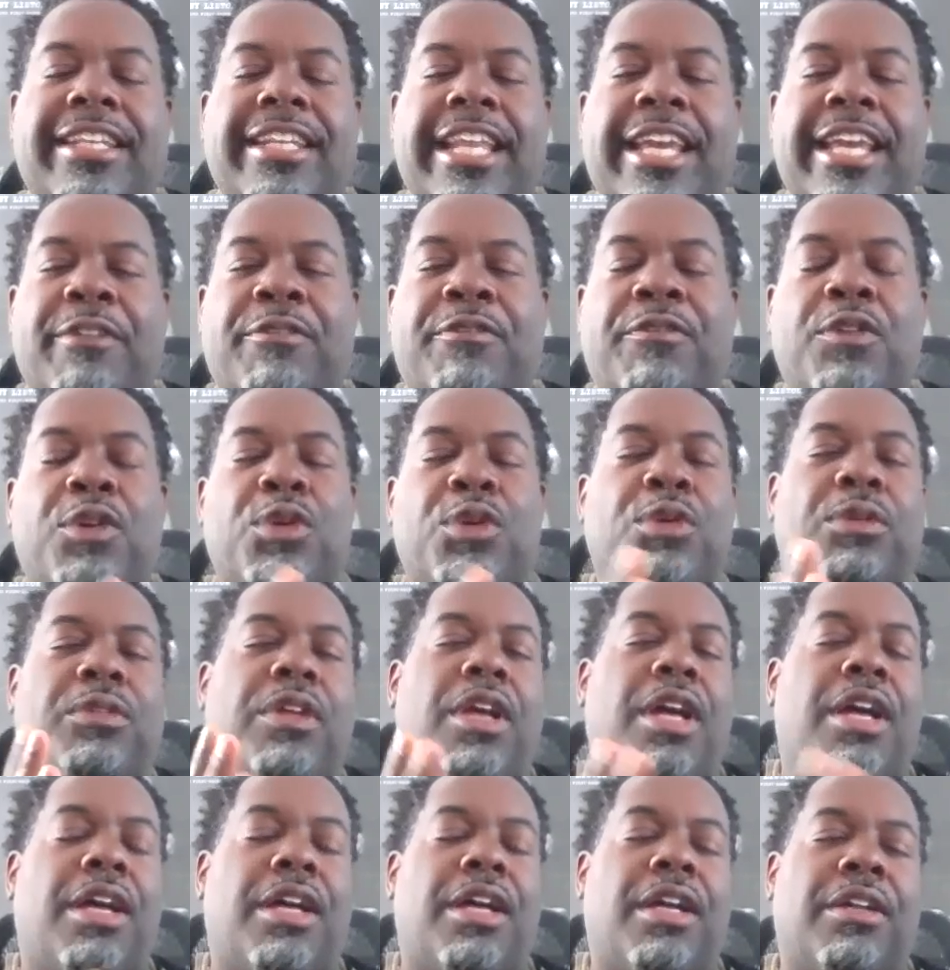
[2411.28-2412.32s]
ending their feud
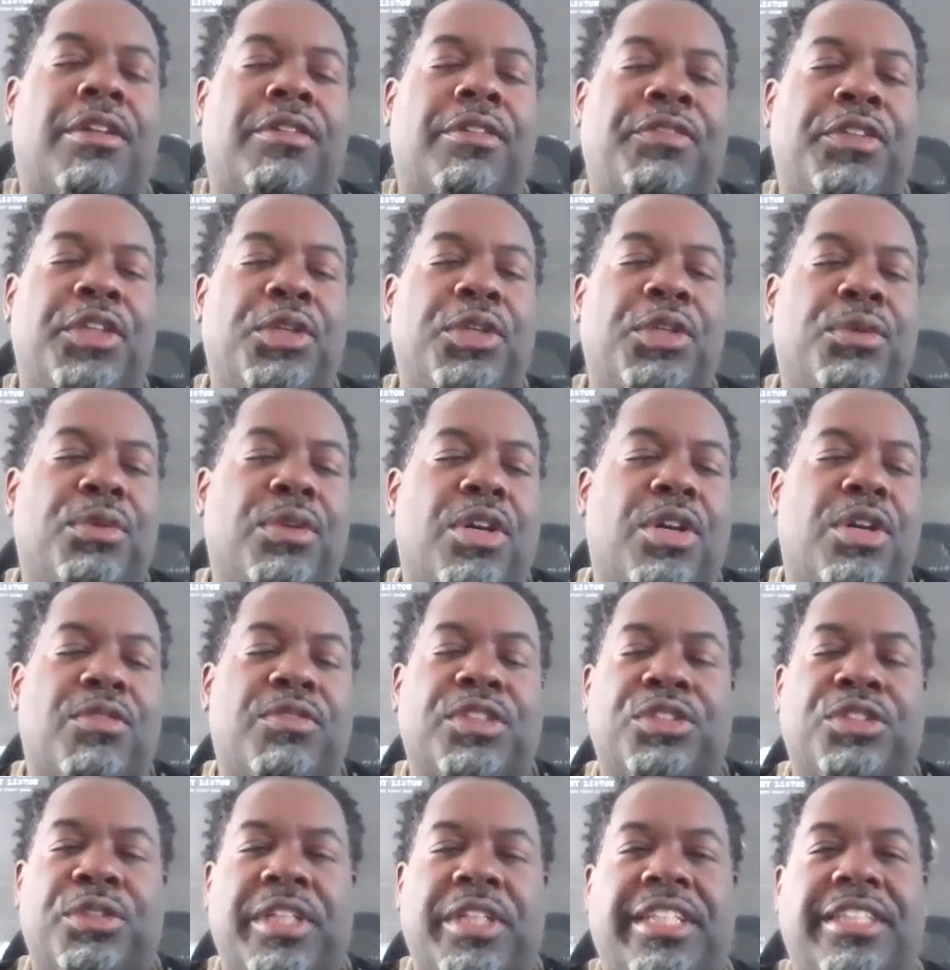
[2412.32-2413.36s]

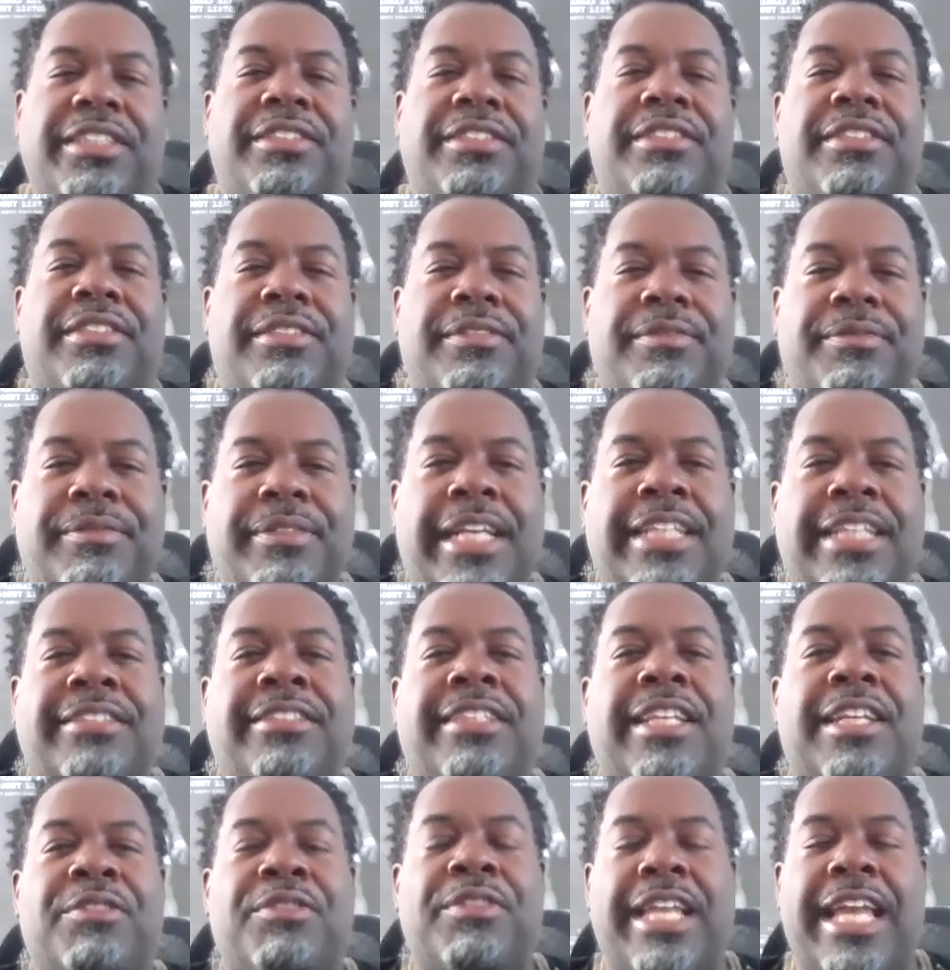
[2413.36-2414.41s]
over drinks. That's
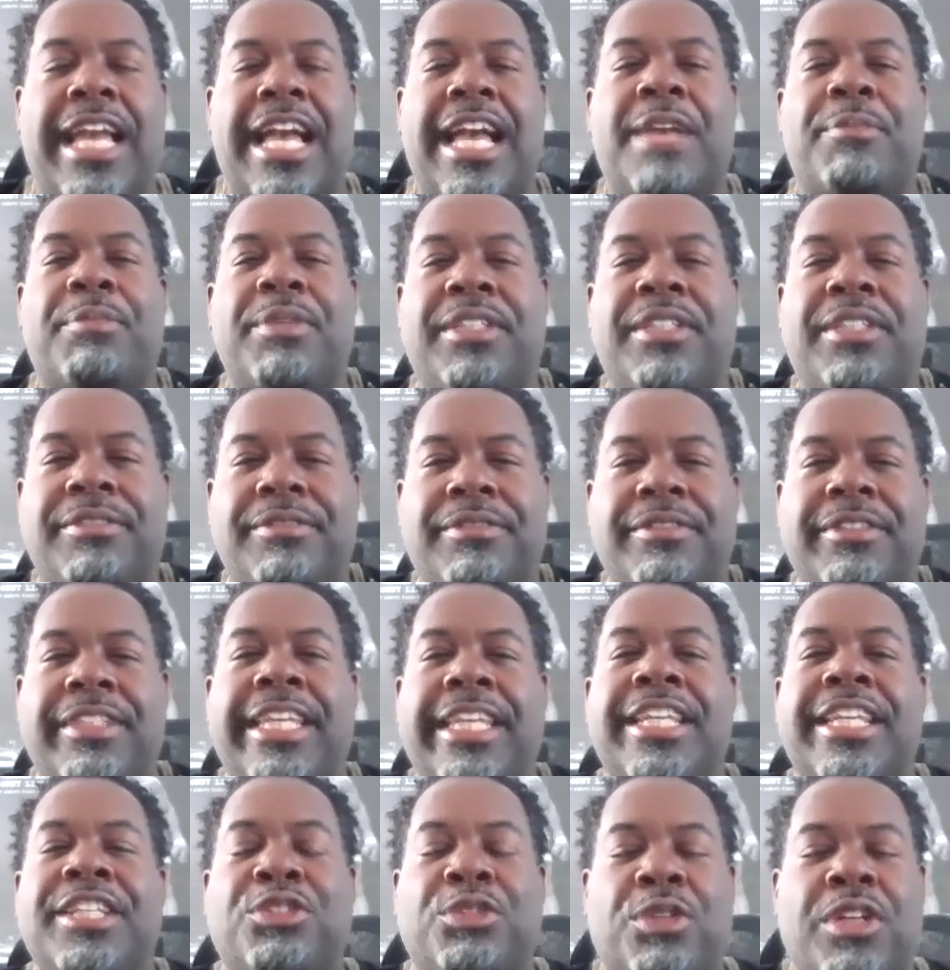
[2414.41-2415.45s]
definitely happened.
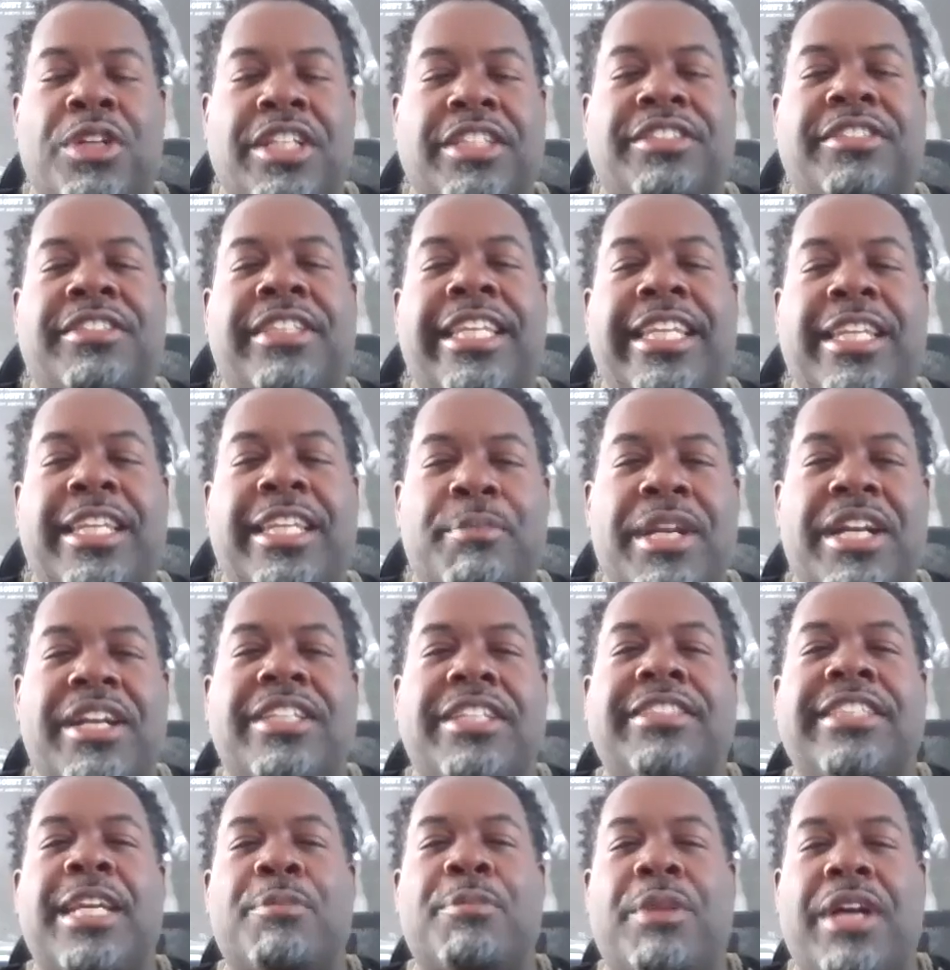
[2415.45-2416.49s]
Getting drunk, singing
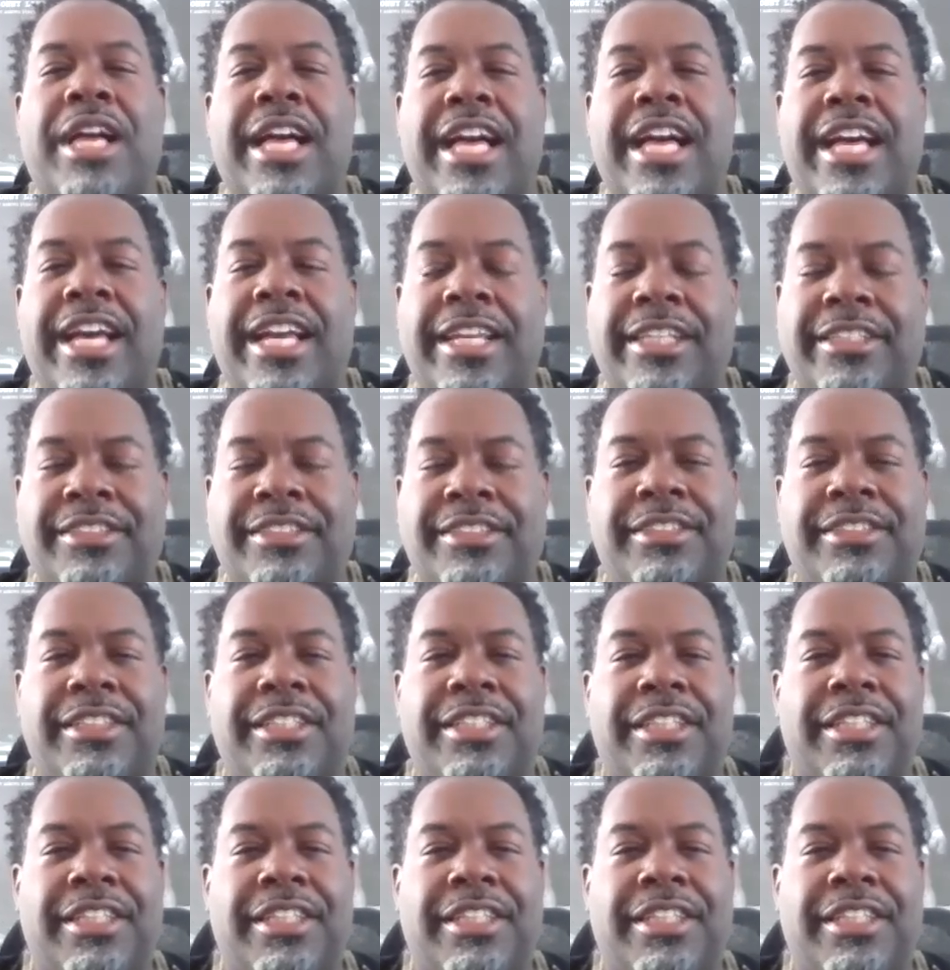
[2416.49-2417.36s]
Mary J. Blige.